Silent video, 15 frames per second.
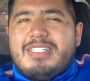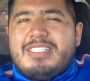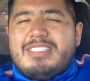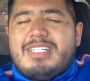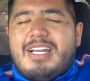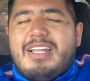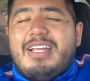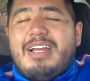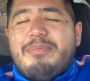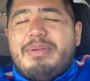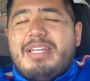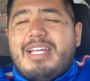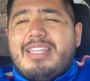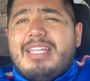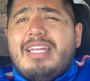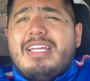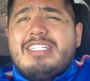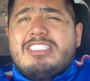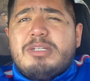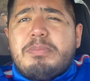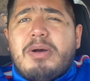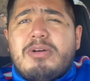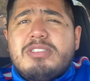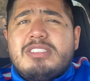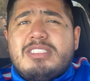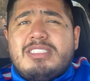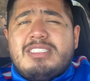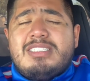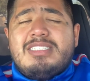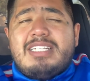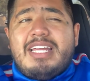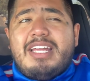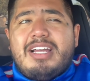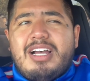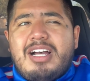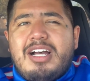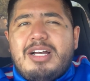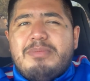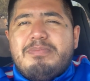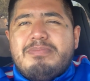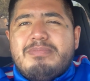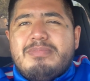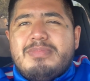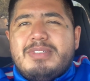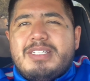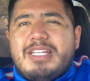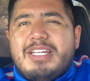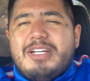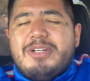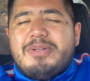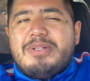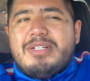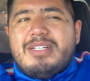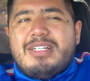I mean, I think it's supposed to stay up, you know,